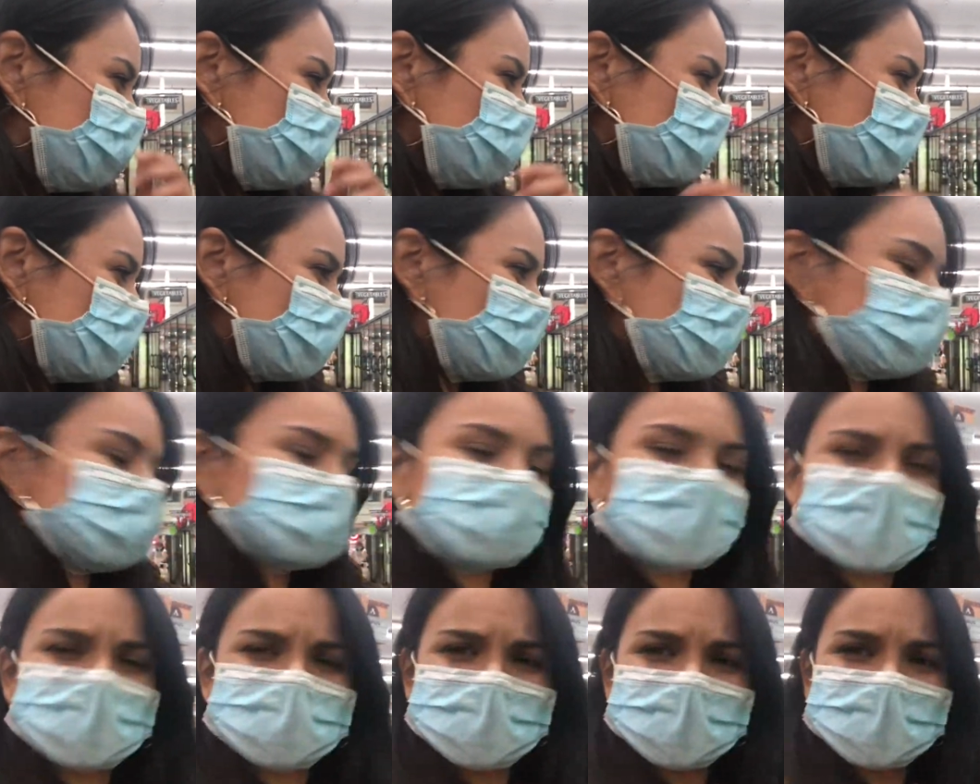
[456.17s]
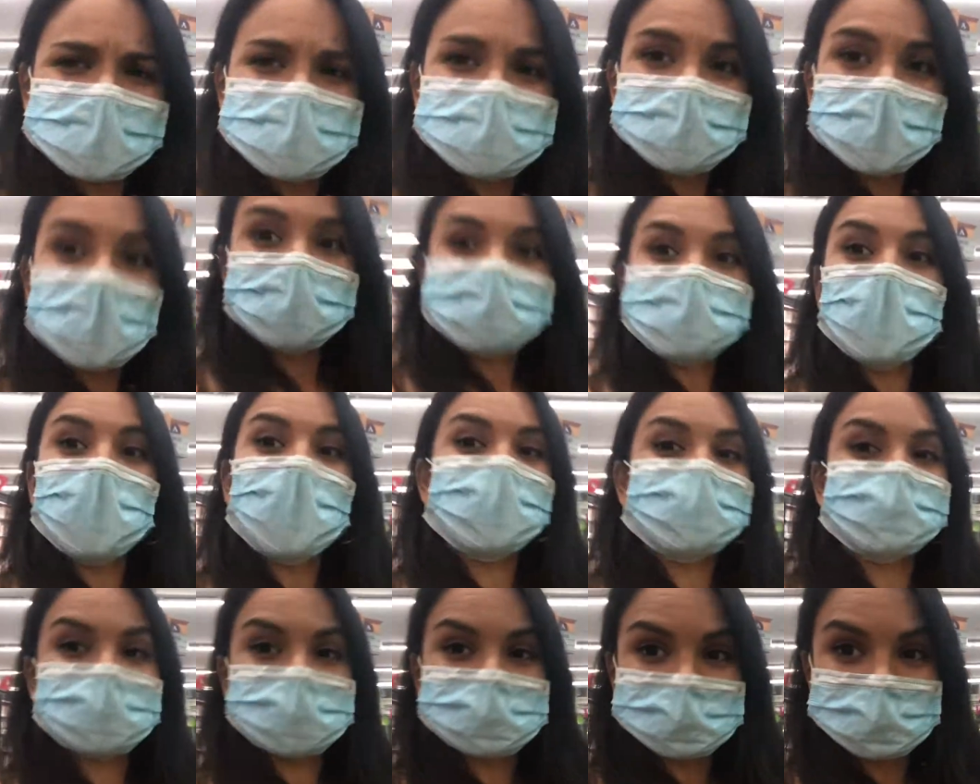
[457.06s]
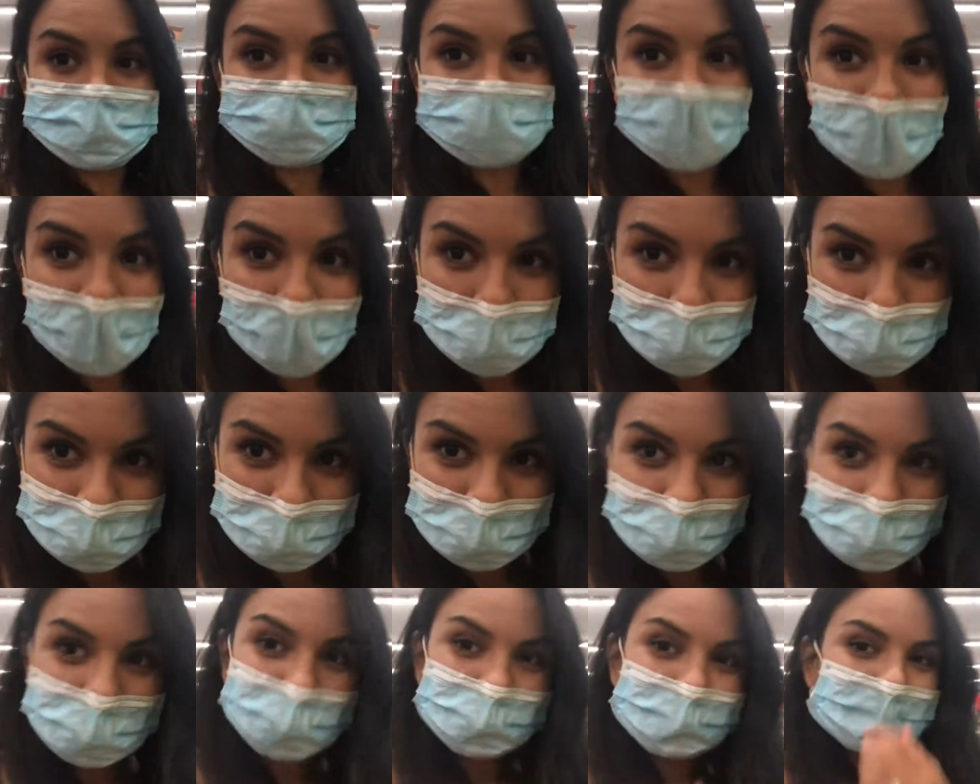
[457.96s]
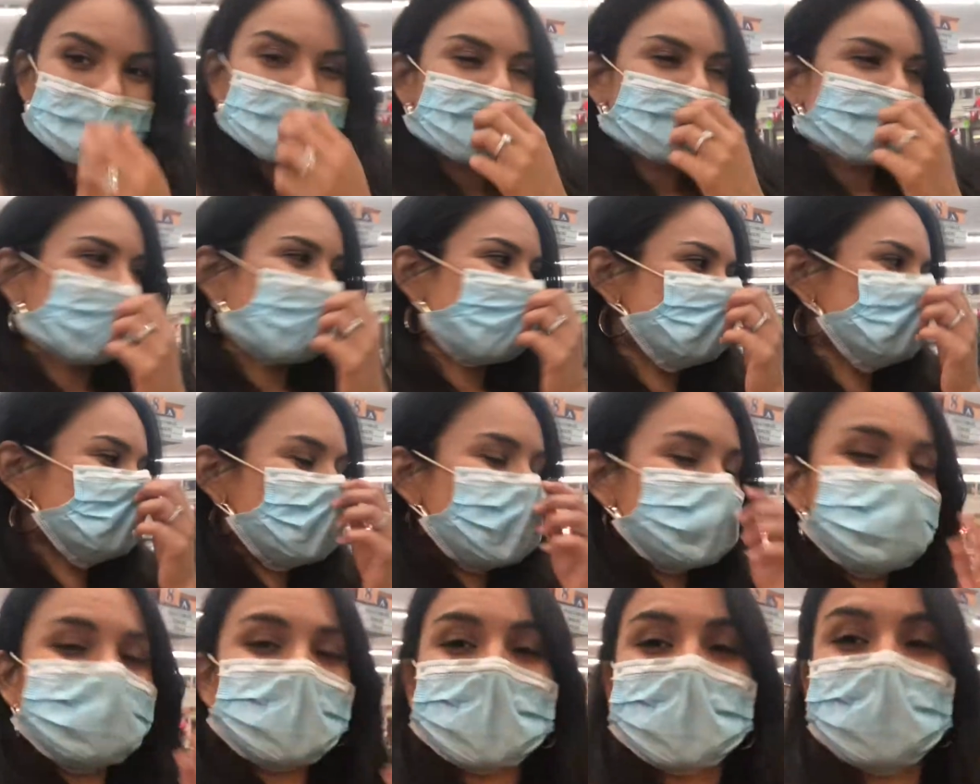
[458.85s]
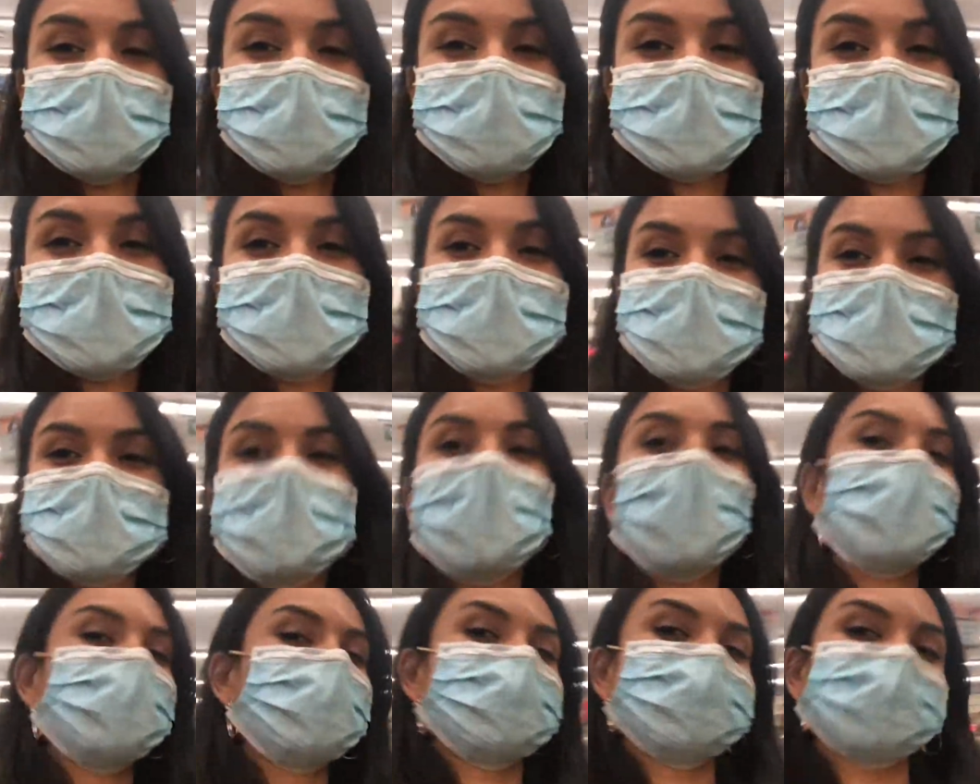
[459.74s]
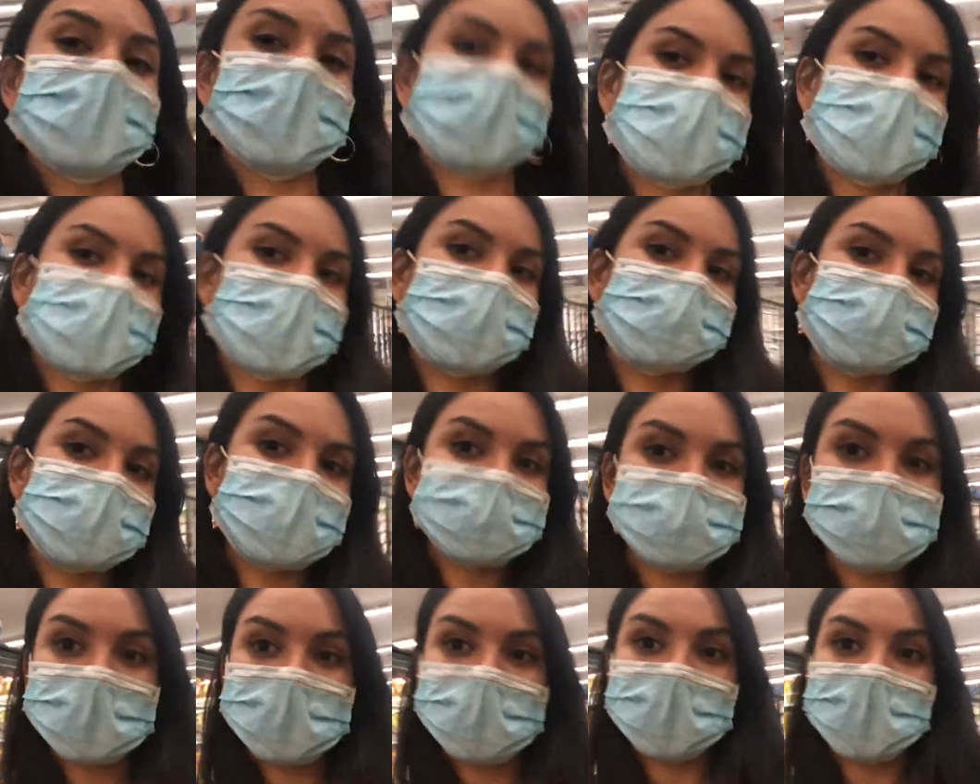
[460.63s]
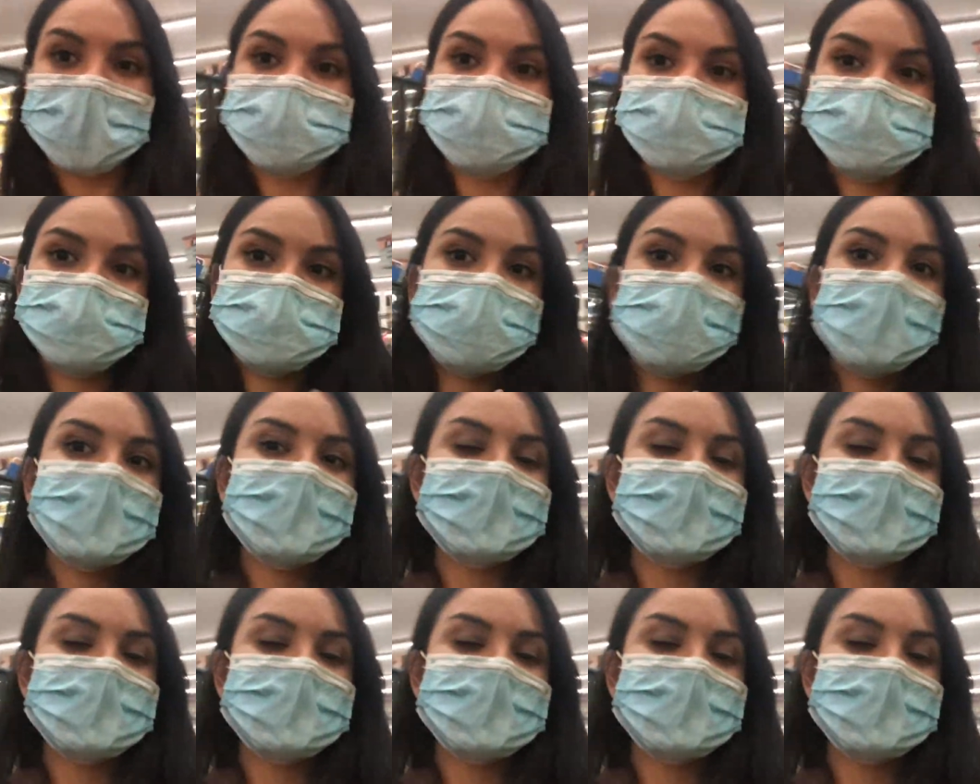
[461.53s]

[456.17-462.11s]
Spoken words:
I think it's called Cauliflower, and they make a really good cauliflower pizza crust.